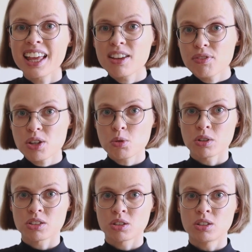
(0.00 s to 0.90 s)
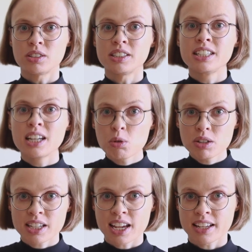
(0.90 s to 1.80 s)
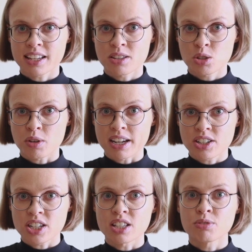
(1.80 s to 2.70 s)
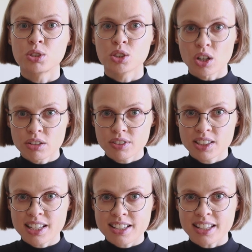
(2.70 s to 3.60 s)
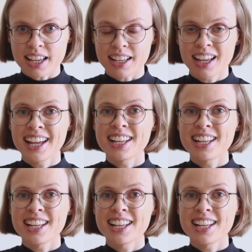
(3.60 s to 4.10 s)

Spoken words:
If you want to learn note-taking strategies for TOEFL listening,